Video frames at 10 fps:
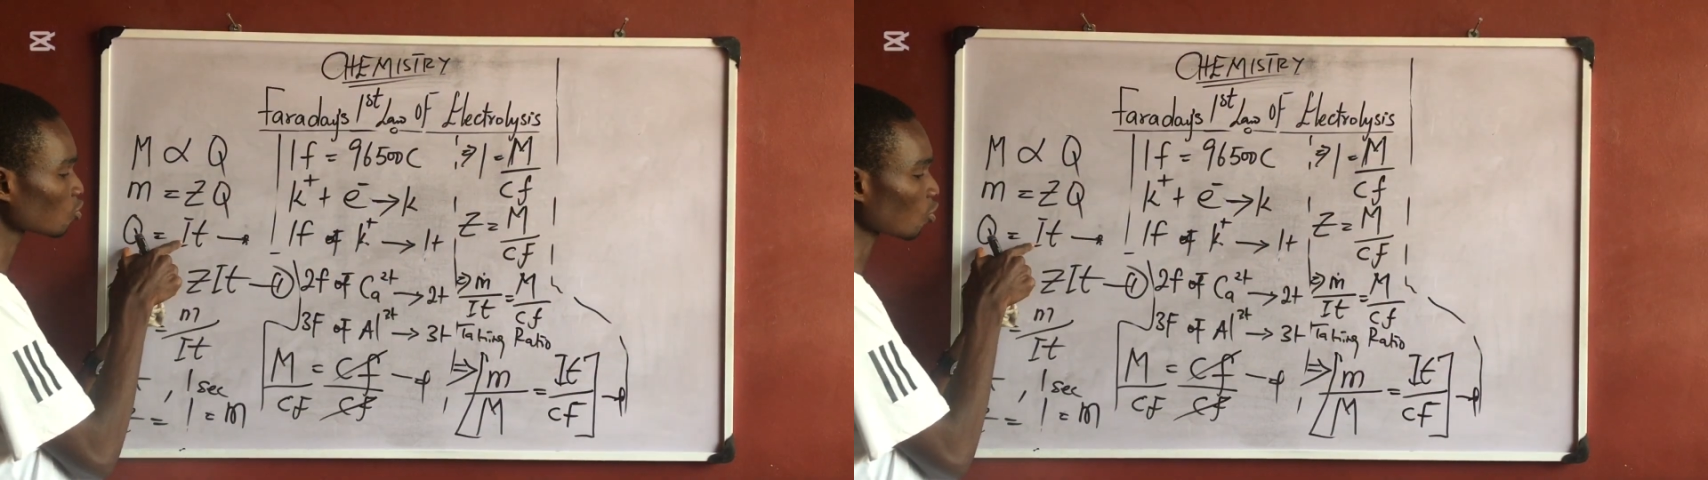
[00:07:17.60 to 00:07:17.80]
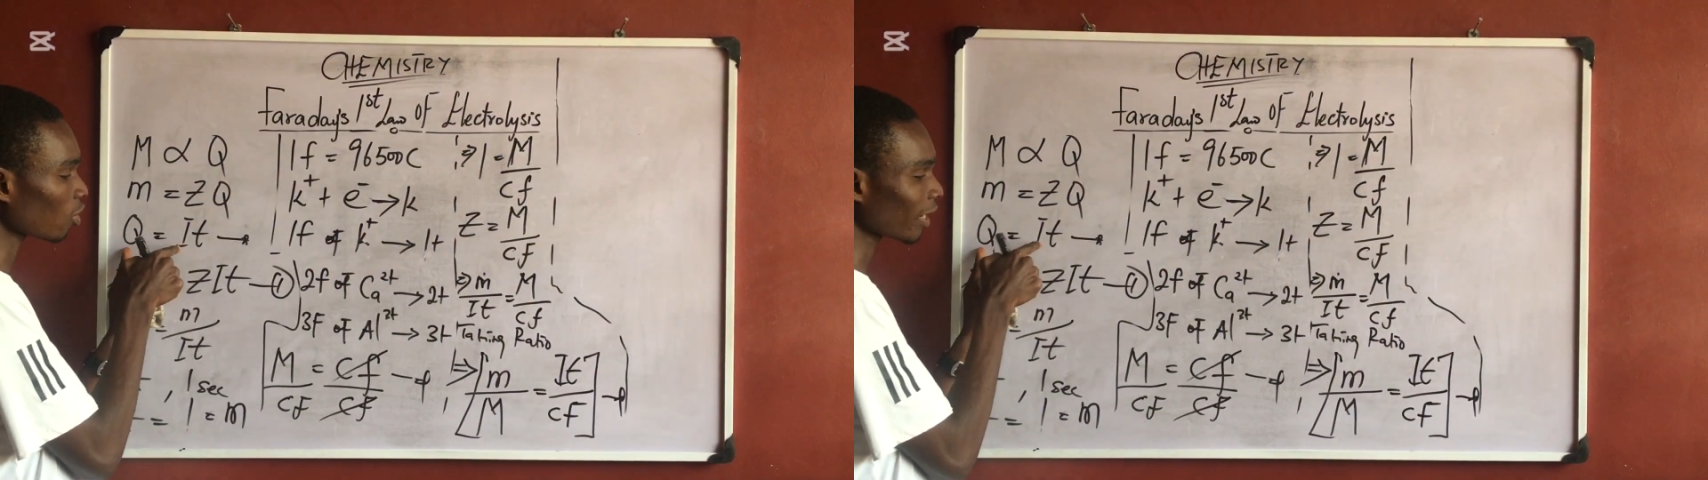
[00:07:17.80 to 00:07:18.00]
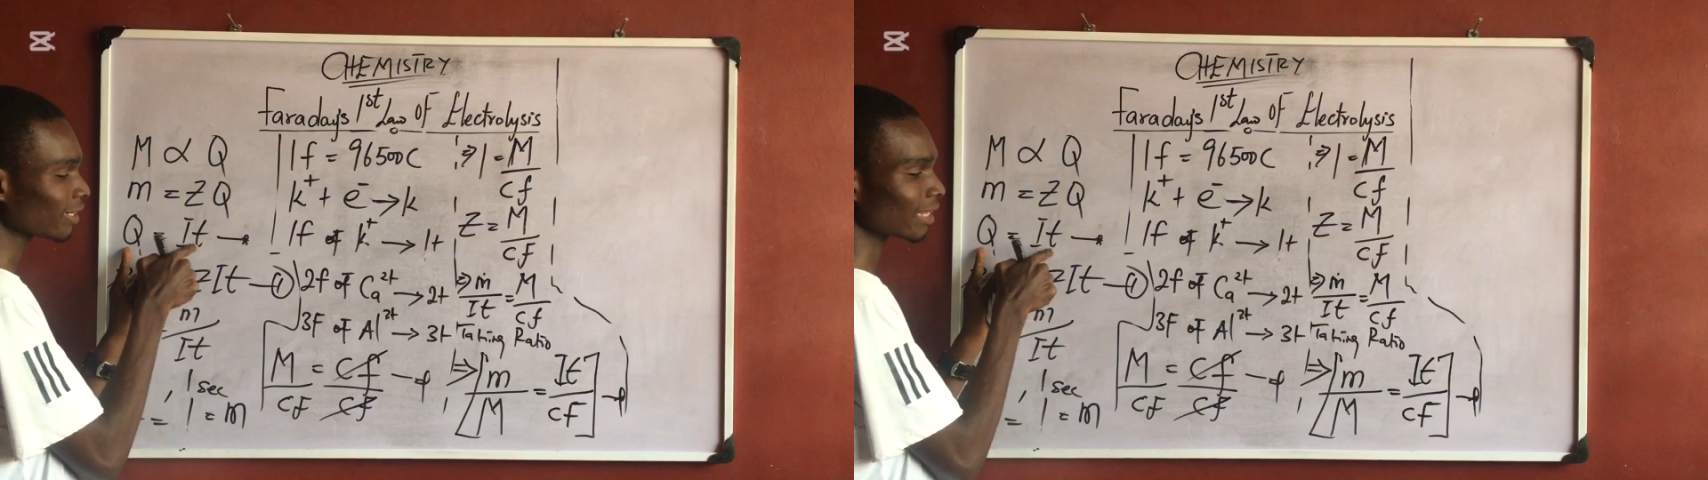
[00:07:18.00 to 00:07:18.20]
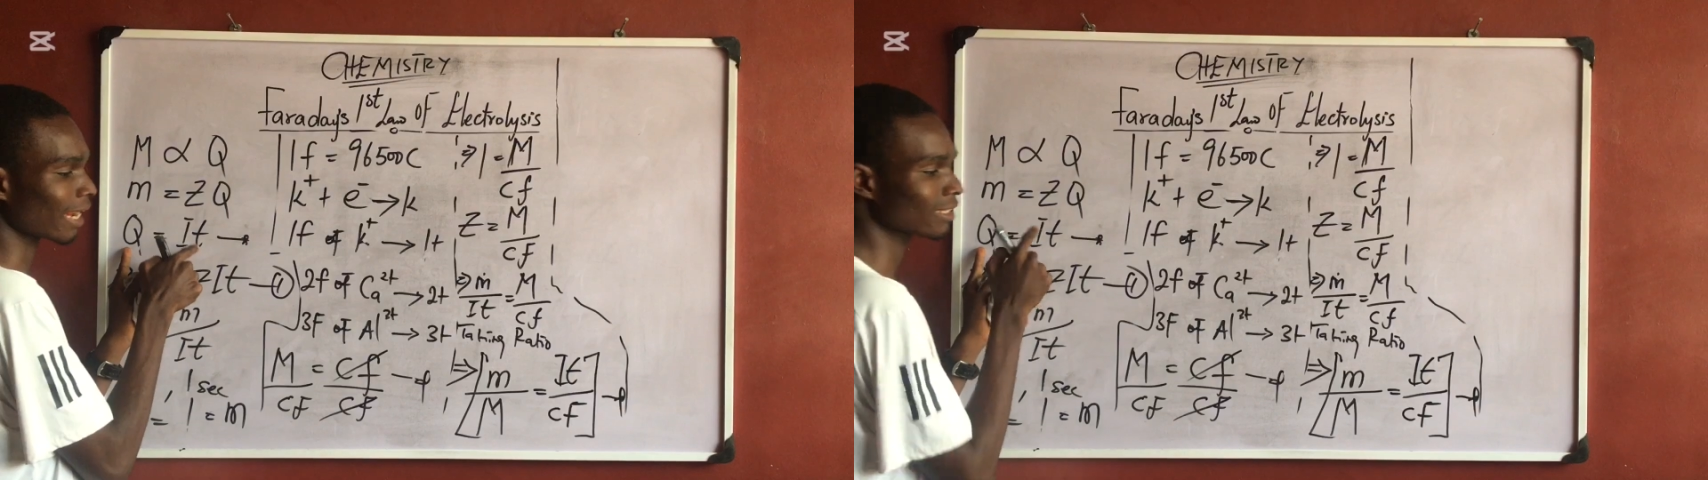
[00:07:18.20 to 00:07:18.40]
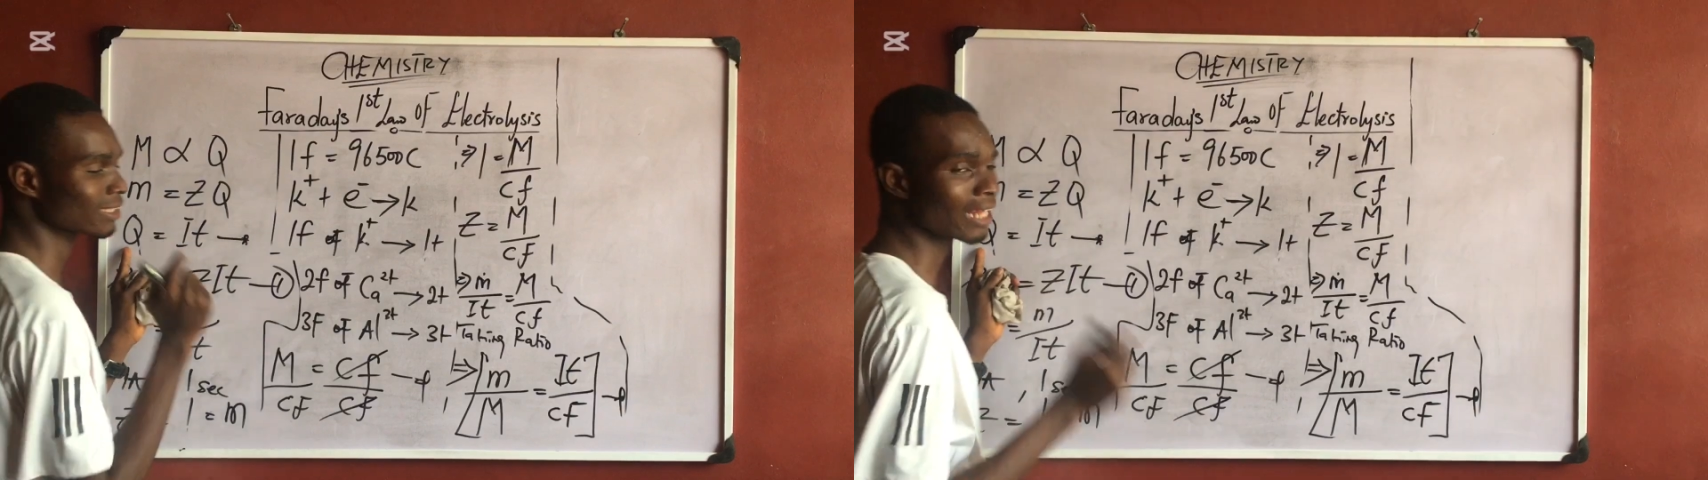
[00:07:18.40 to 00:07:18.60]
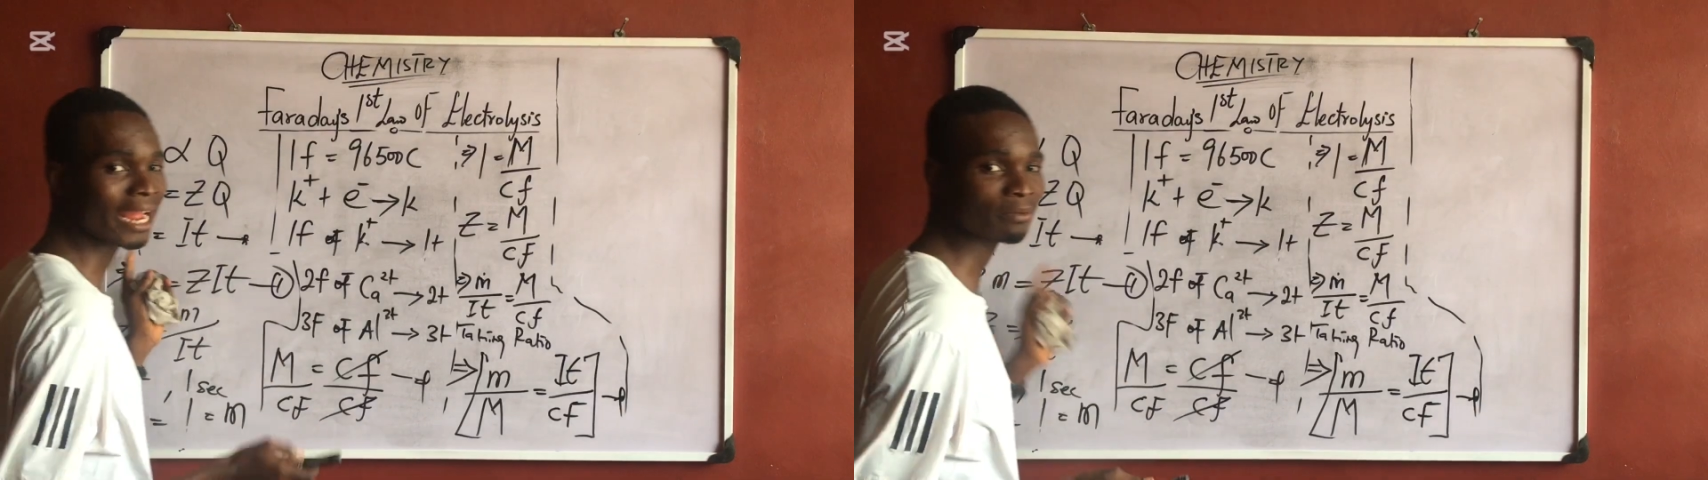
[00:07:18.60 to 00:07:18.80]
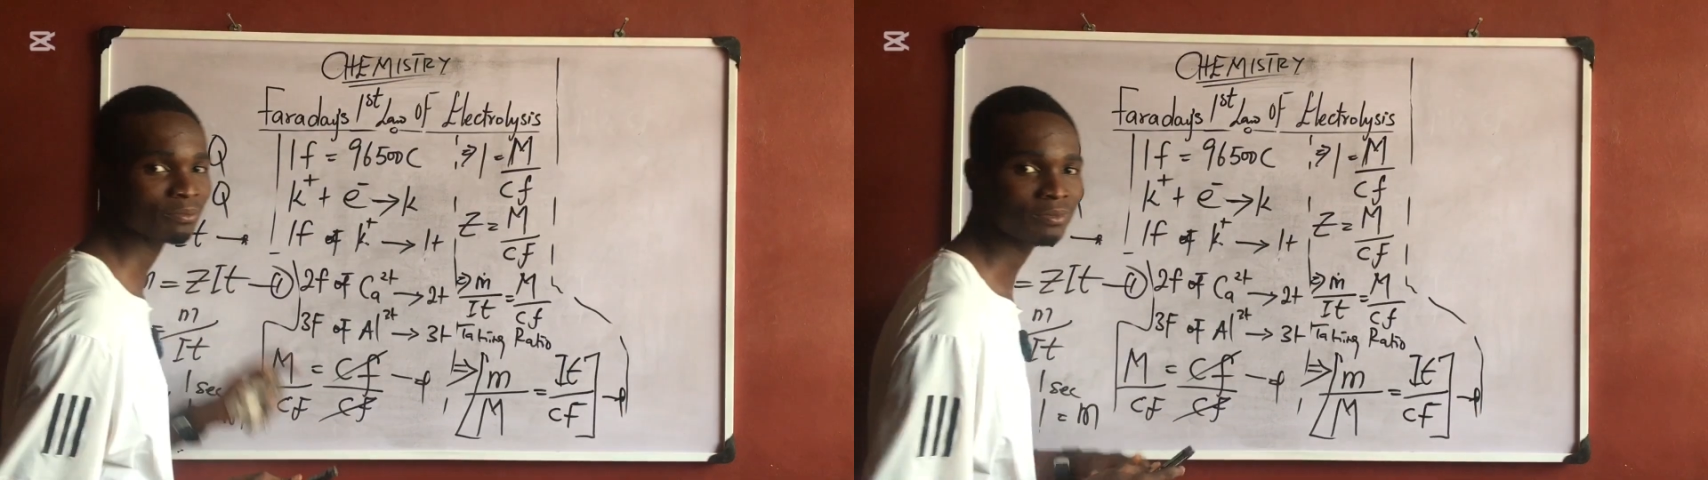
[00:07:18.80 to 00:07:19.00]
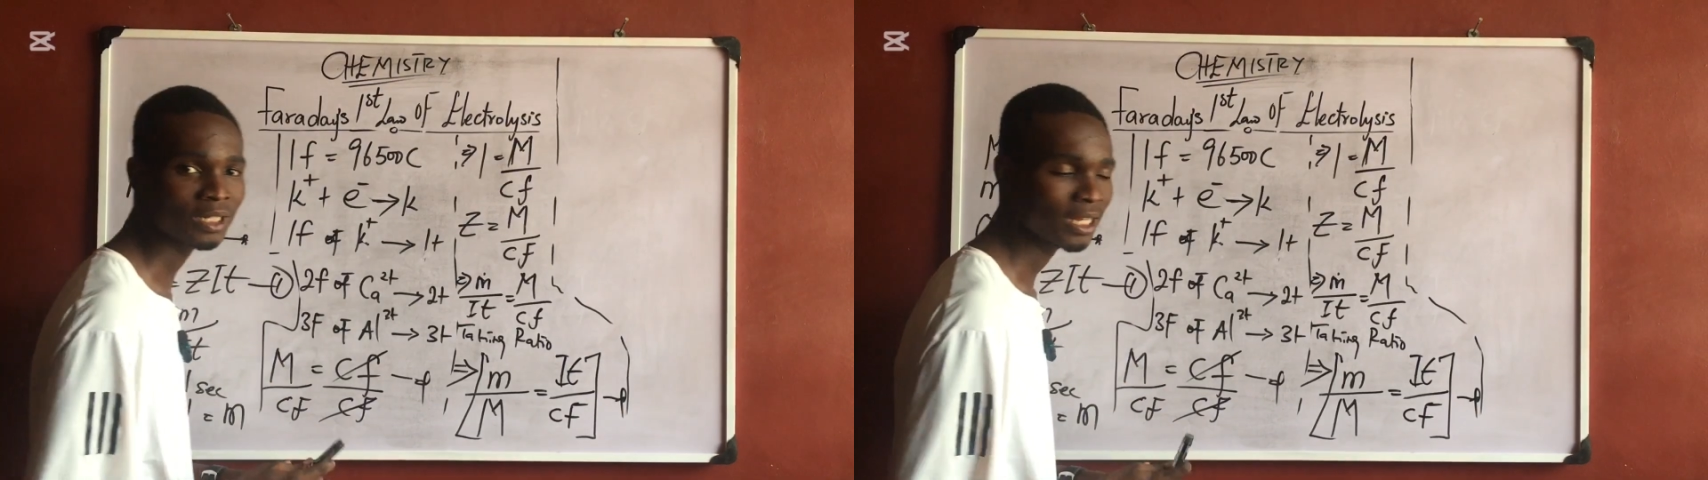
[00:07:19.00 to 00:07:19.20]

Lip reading: to current times time,